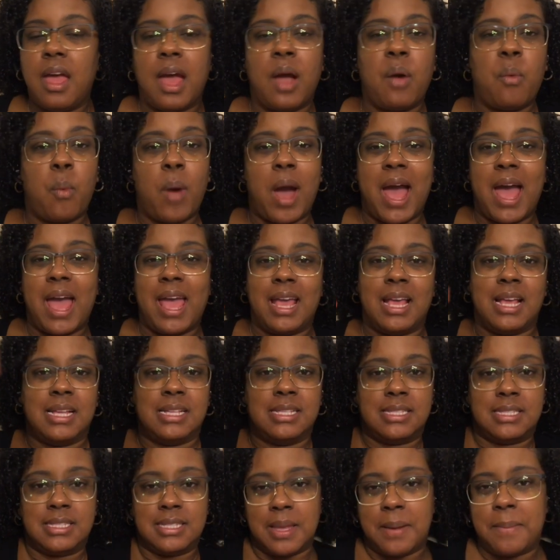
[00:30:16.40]
why
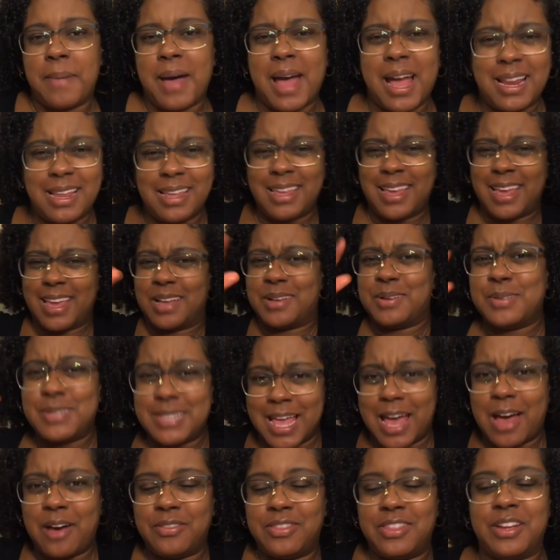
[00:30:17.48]
is somebody else
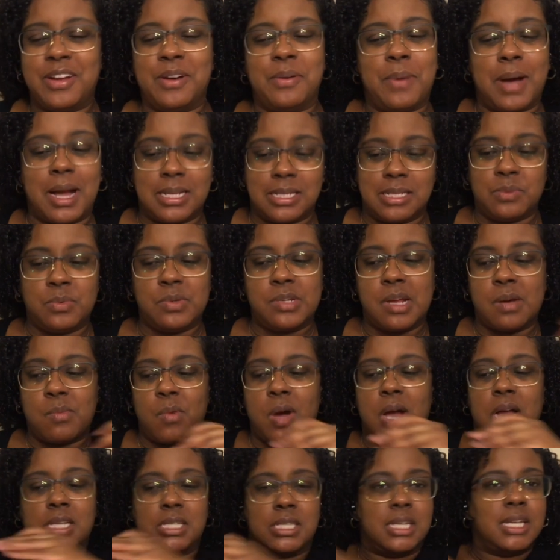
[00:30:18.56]
out there watching what I'm
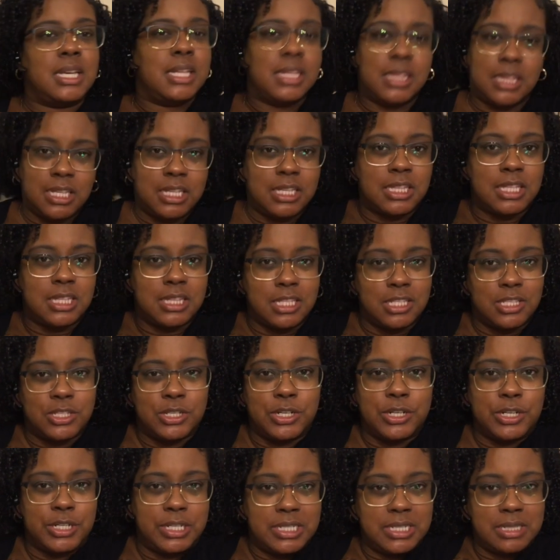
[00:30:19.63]
watching and think that this
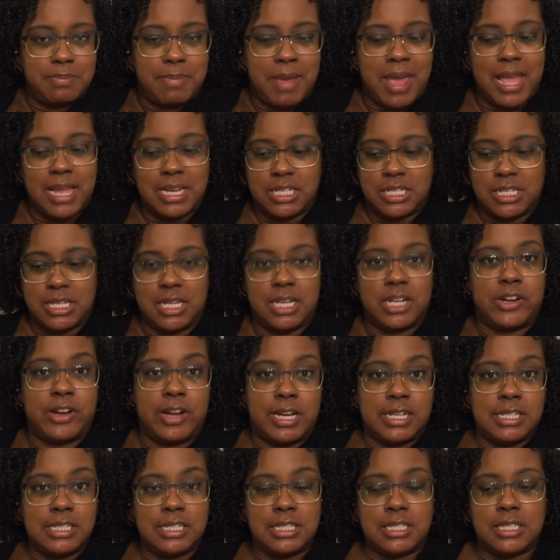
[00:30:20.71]
girl is batshit
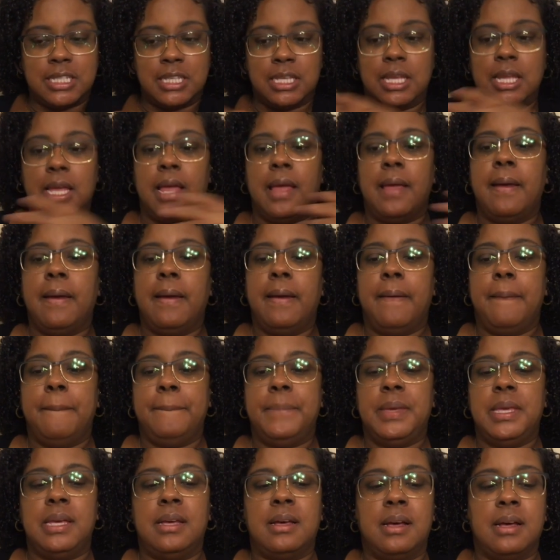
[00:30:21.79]
crazy?
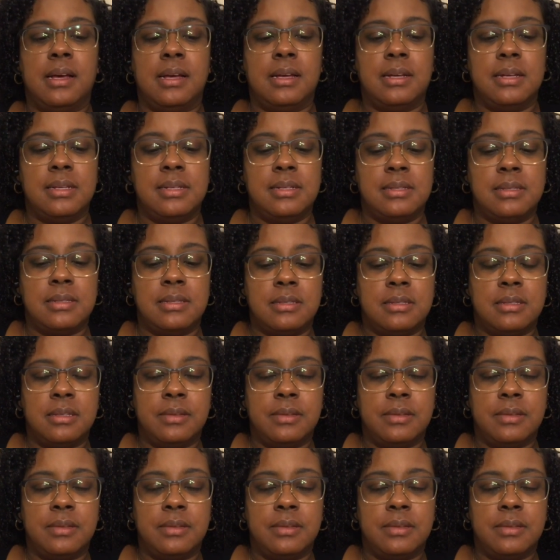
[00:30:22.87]
Because